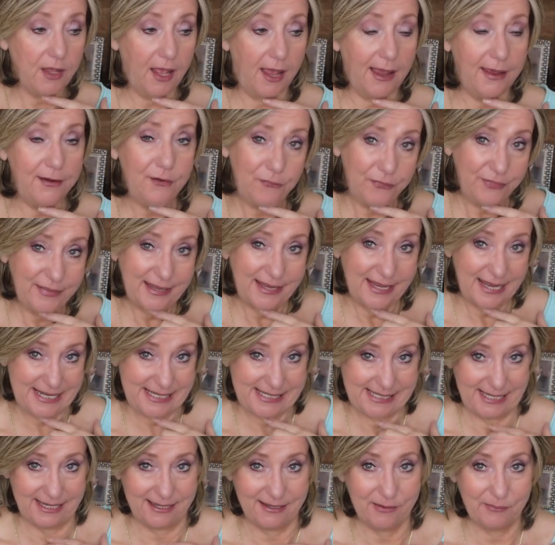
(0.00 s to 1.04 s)
I don't think I
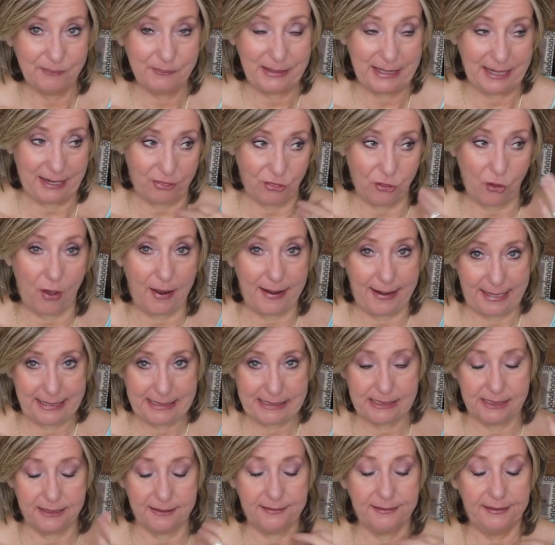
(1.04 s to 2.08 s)
did, but I thought I
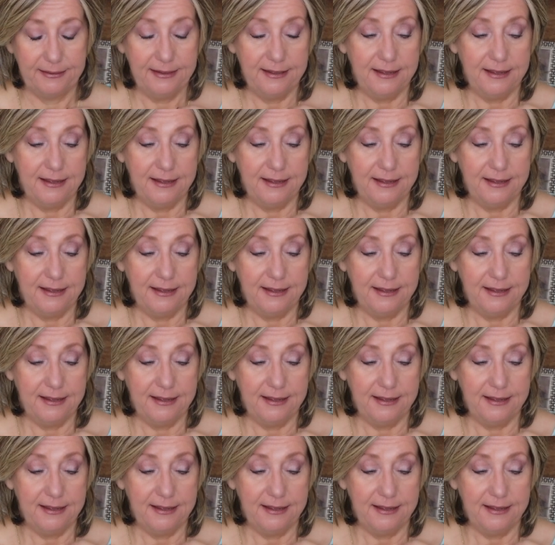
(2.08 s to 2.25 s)
did.